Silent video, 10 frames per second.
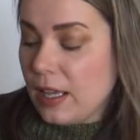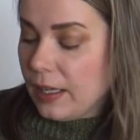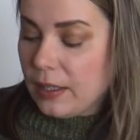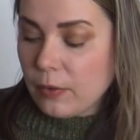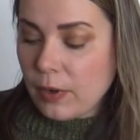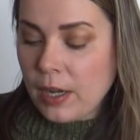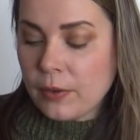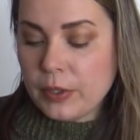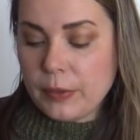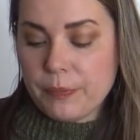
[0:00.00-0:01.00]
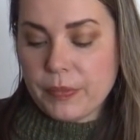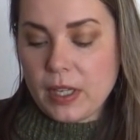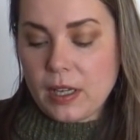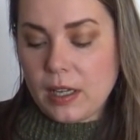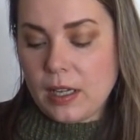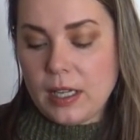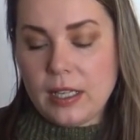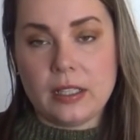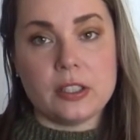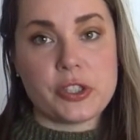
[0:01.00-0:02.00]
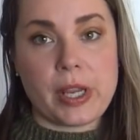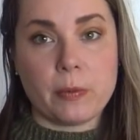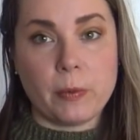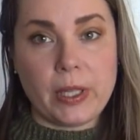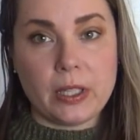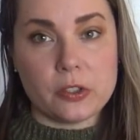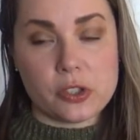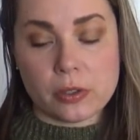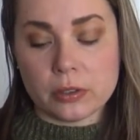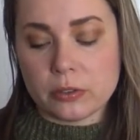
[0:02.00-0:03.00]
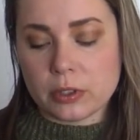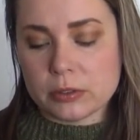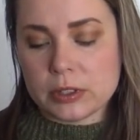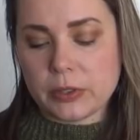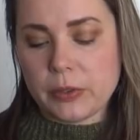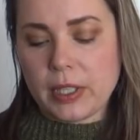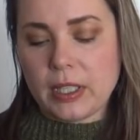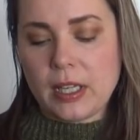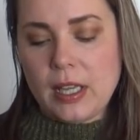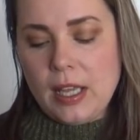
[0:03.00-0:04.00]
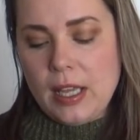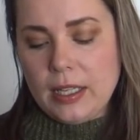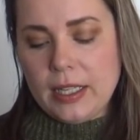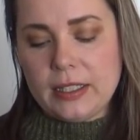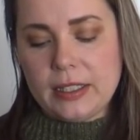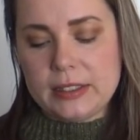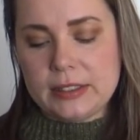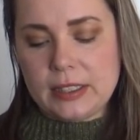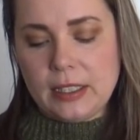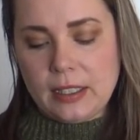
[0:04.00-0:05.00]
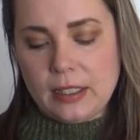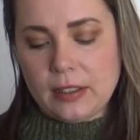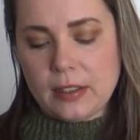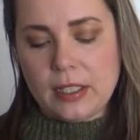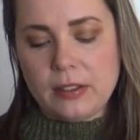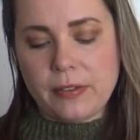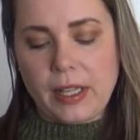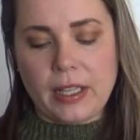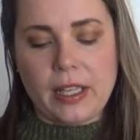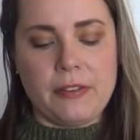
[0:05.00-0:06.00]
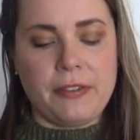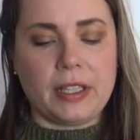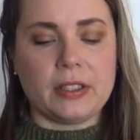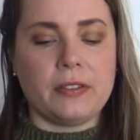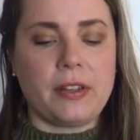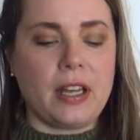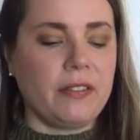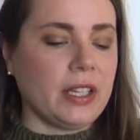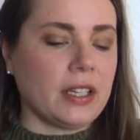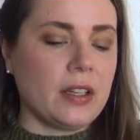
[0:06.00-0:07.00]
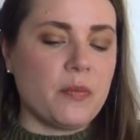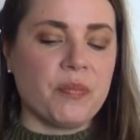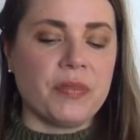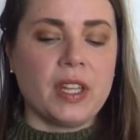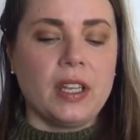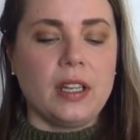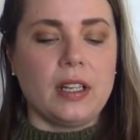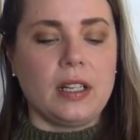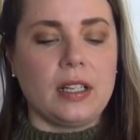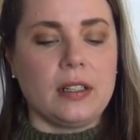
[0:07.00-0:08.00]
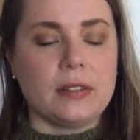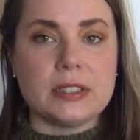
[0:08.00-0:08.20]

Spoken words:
a round and shaped with short rows, so you can get this kind of like effect of having a